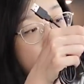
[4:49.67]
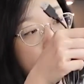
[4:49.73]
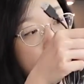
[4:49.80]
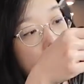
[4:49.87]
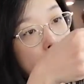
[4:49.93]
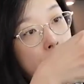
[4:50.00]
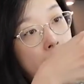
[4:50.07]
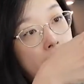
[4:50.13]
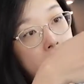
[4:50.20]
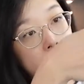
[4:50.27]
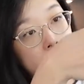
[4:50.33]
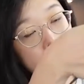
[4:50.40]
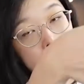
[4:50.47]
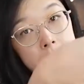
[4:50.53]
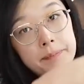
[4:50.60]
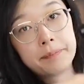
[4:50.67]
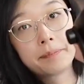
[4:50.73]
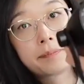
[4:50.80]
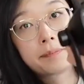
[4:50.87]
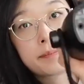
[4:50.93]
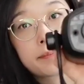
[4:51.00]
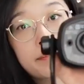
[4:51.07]
through the bottom.
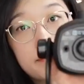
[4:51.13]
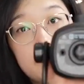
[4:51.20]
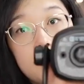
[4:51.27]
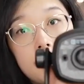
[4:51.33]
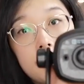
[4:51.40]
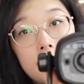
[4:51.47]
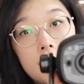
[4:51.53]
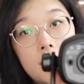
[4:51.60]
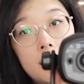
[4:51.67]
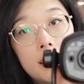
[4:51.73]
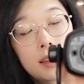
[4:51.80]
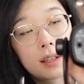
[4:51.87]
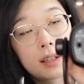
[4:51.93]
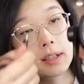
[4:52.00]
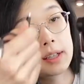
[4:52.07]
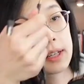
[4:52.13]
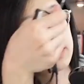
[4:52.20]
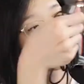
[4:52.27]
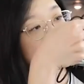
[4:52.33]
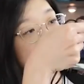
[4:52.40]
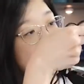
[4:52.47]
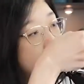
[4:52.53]
The
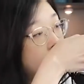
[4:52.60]
connector